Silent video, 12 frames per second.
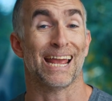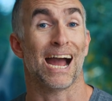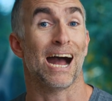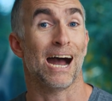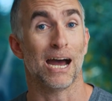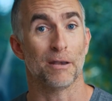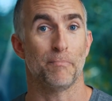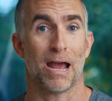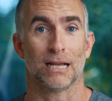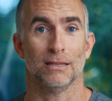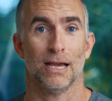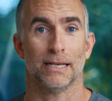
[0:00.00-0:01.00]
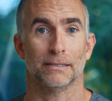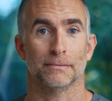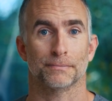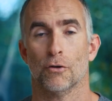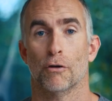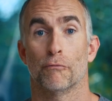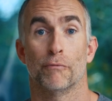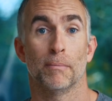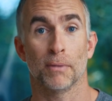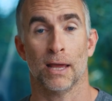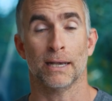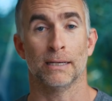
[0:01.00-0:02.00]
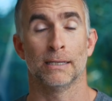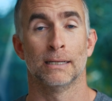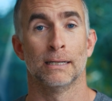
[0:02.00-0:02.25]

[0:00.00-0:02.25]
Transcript: hard backlight or a rim light